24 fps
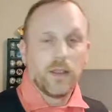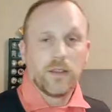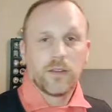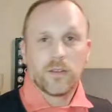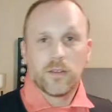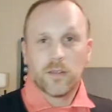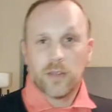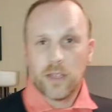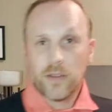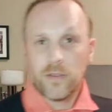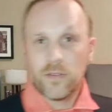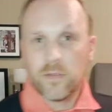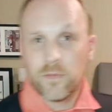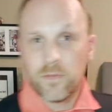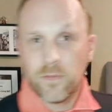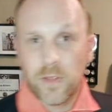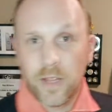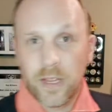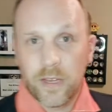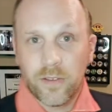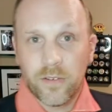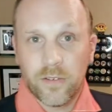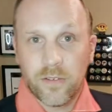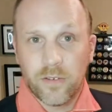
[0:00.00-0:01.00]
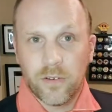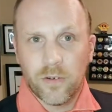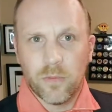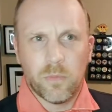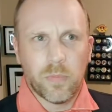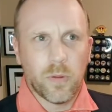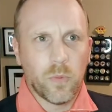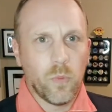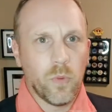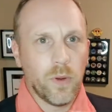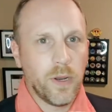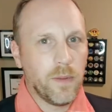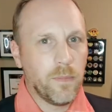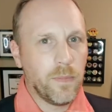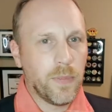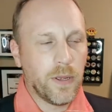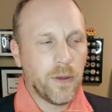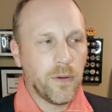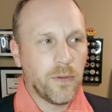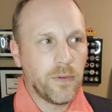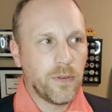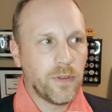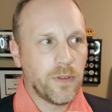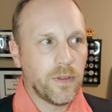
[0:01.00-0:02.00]
So that's the flight suit. But what
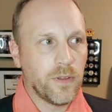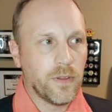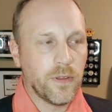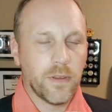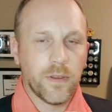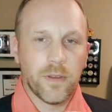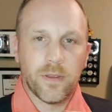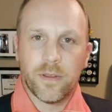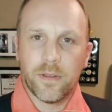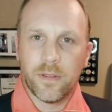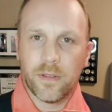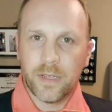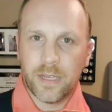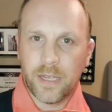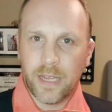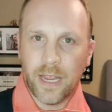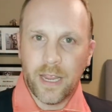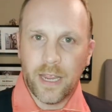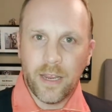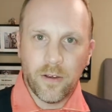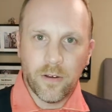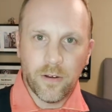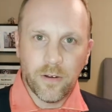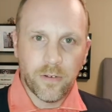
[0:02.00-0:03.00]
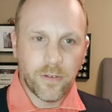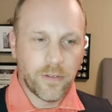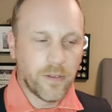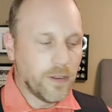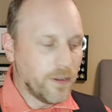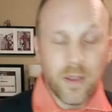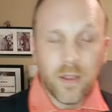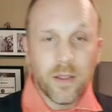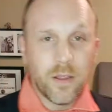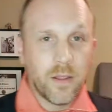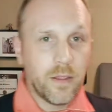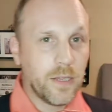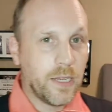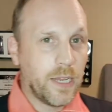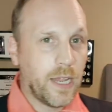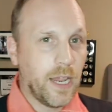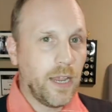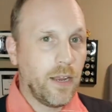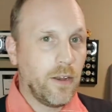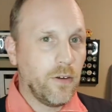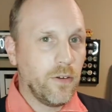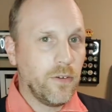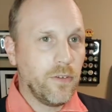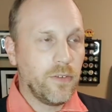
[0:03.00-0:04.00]
about the gaiters? The
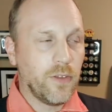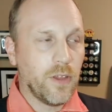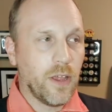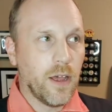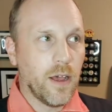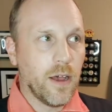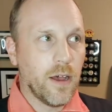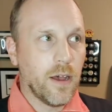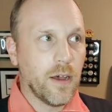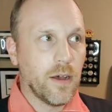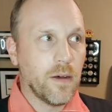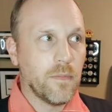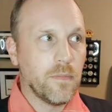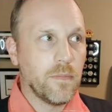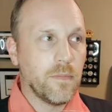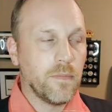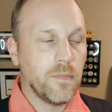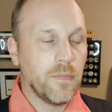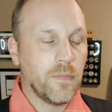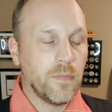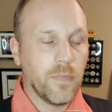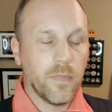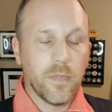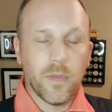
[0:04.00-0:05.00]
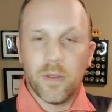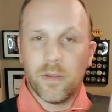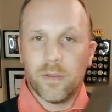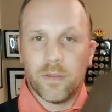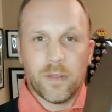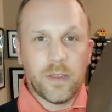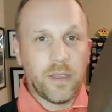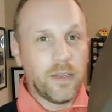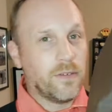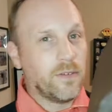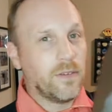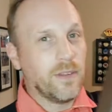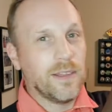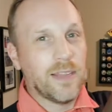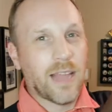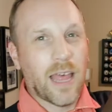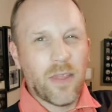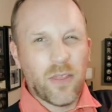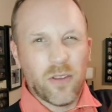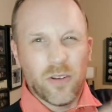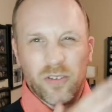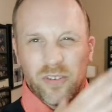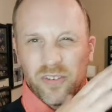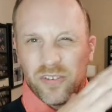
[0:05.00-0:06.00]
gaiters, these
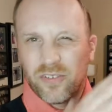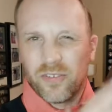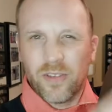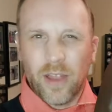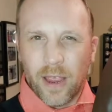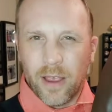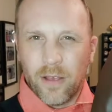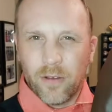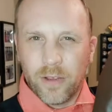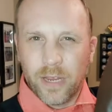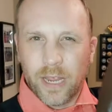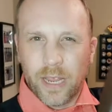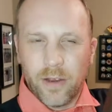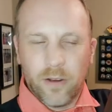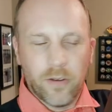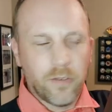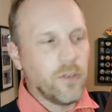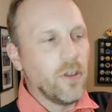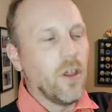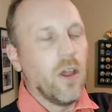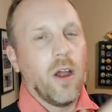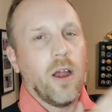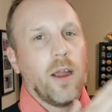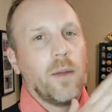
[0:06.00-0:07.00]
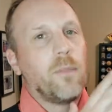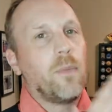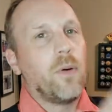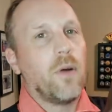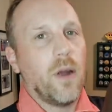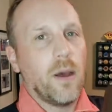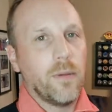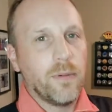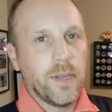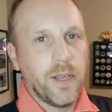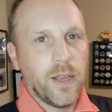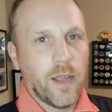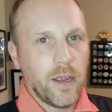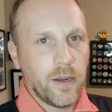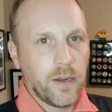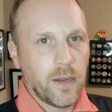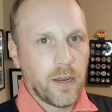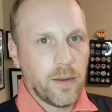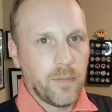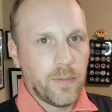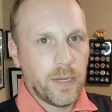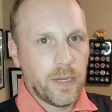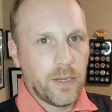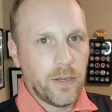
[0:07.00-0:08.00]
leather style gaiters are probably not
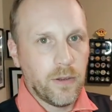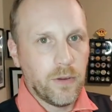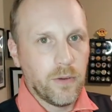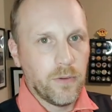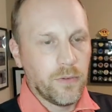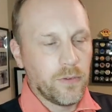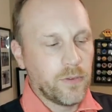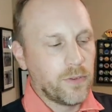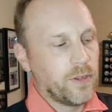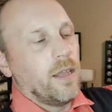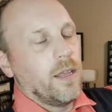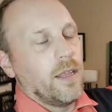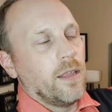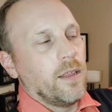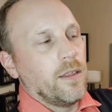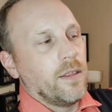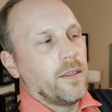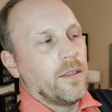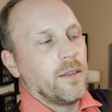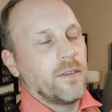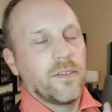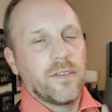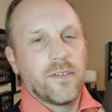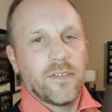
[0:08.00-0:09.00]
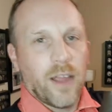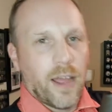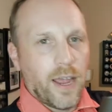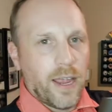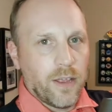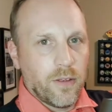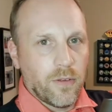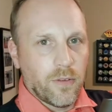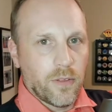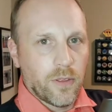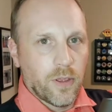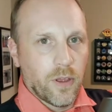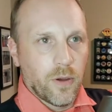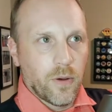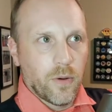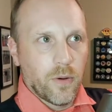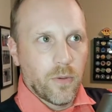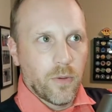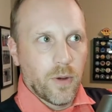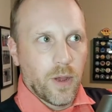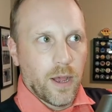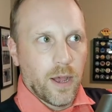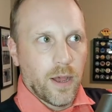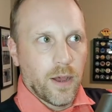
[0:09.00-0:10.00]
going to be used. The style,
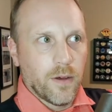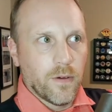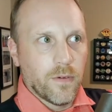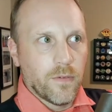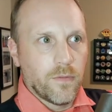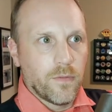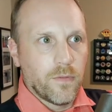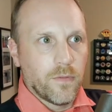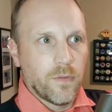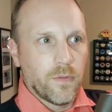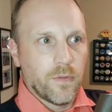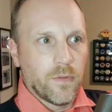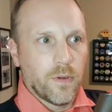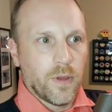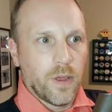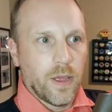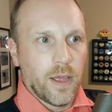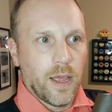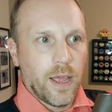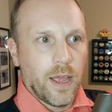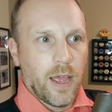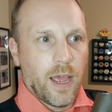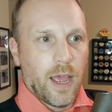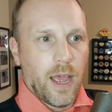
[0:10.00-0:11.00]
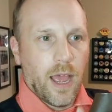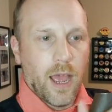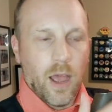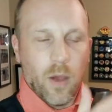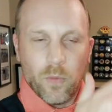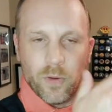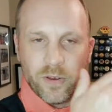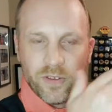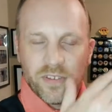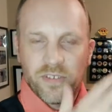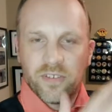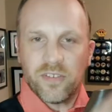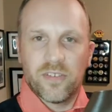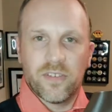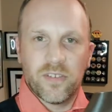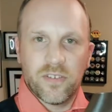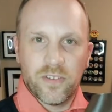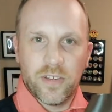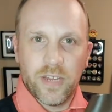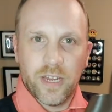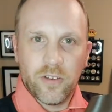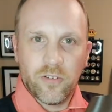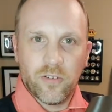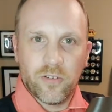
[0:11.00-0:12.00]
though, of how it's
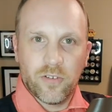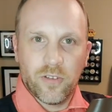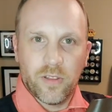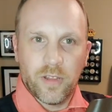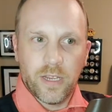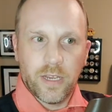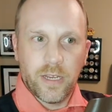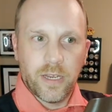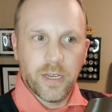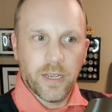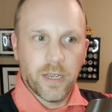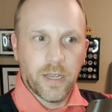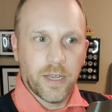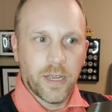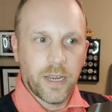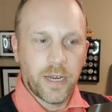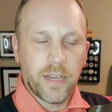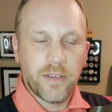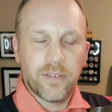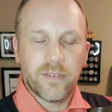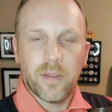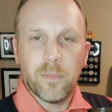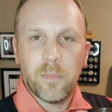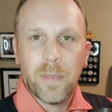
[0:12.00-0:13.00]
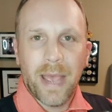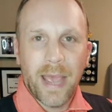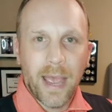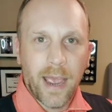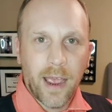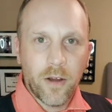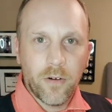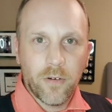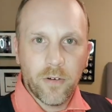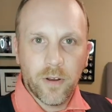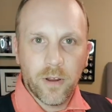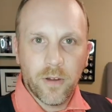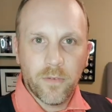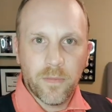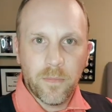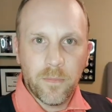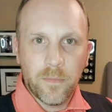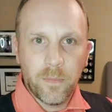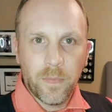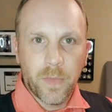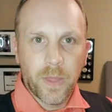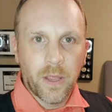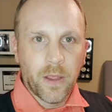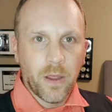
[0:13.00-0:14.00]
stitched, I guess the pattern of
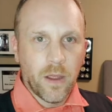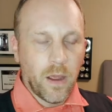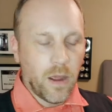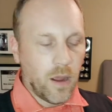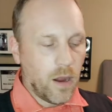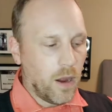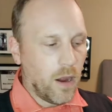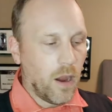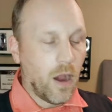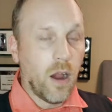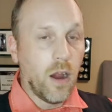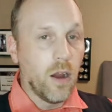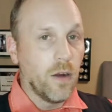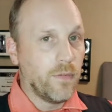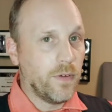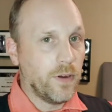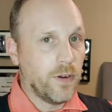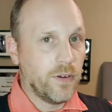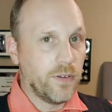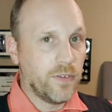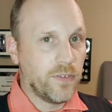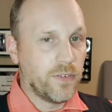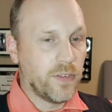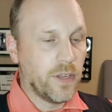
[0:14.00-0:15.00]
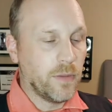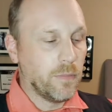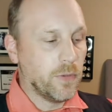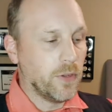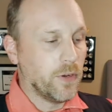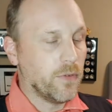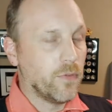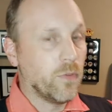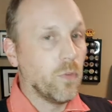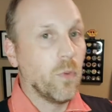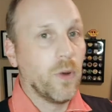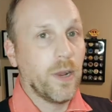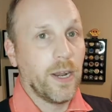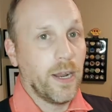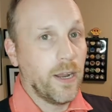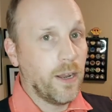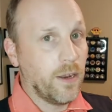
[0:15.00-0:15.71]
them, are very similar from what I